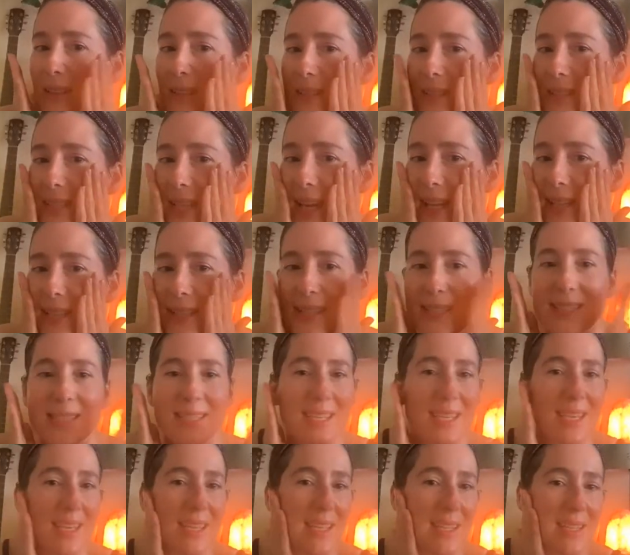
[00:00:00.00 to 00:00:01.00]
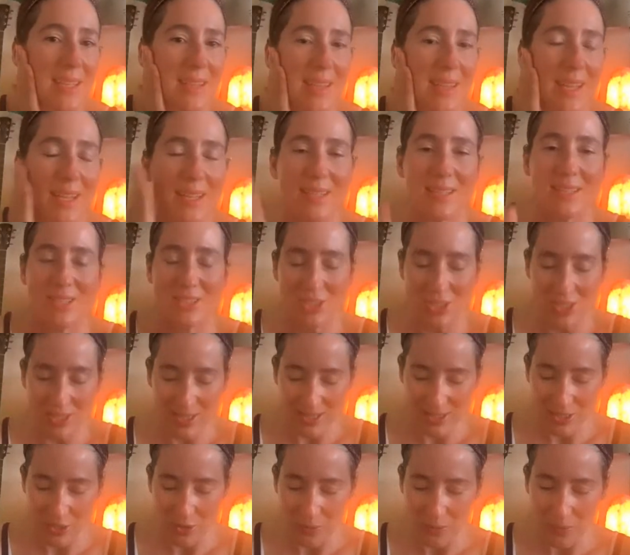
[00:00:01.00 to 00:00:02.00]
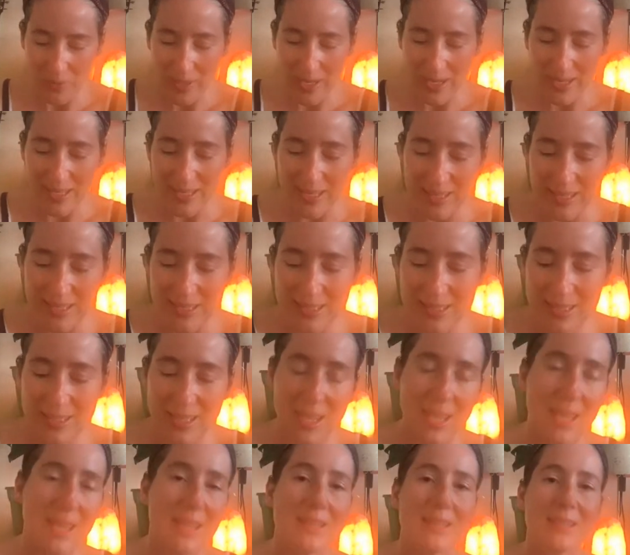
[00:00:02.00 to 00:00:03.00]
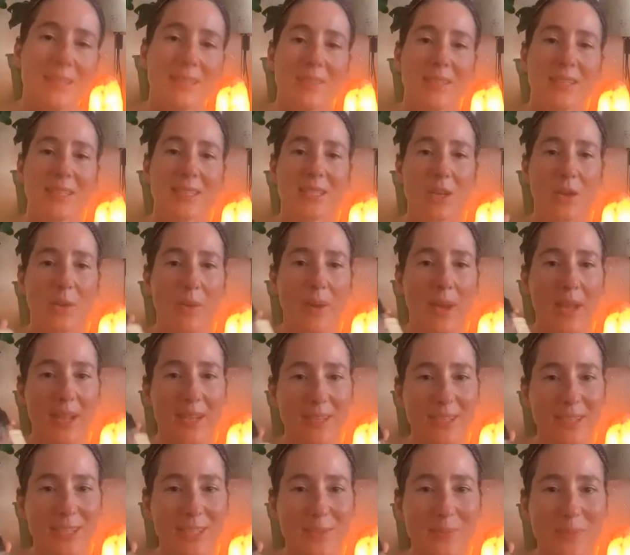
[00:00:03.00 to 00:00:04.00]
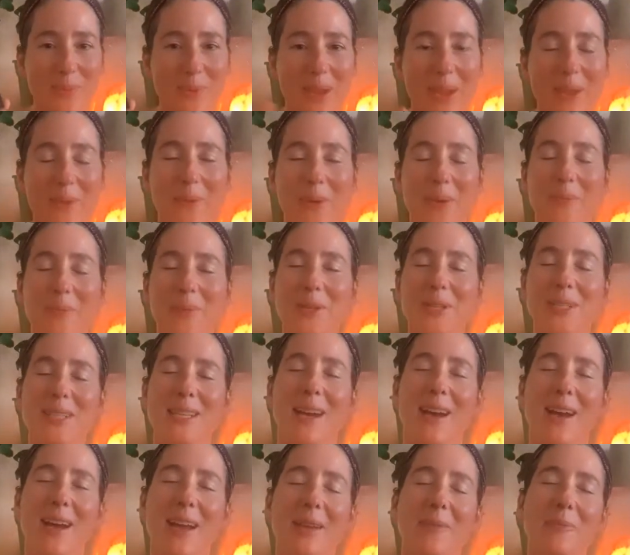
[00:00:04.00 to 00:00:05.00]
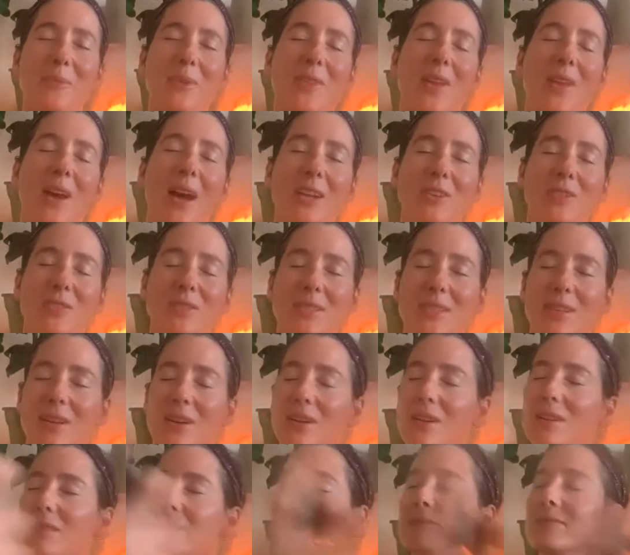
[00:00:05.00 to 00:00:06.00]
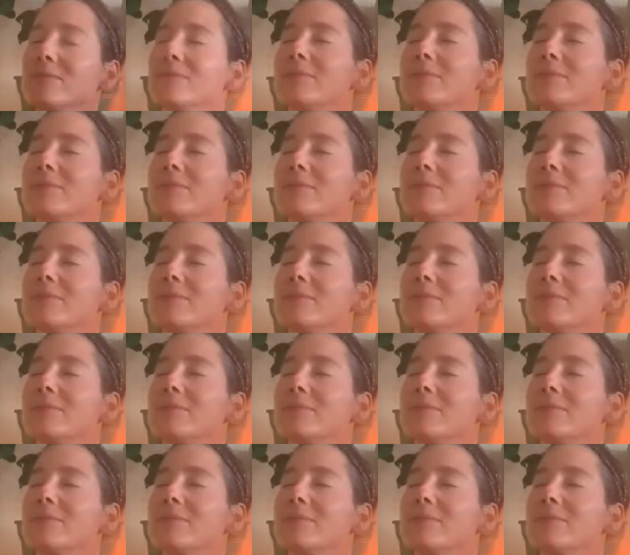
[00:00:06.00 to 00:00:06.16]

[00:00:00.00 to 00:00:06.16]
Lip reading: dense skin that is just so radiant. And let's go ahead and spray one more time with hydrosol.